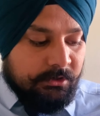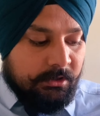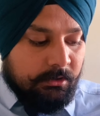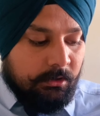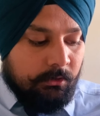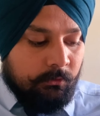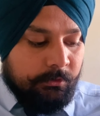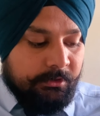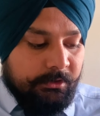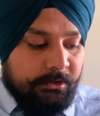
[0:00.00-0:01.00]
are
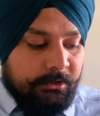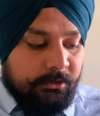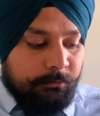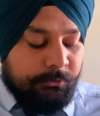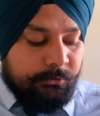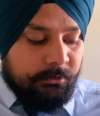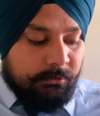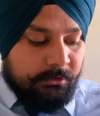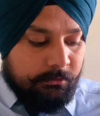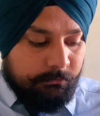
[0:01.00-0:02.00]
called computable
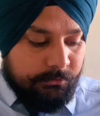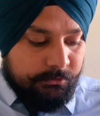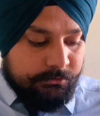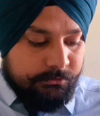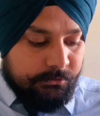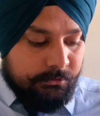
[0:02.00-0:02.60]
numbers.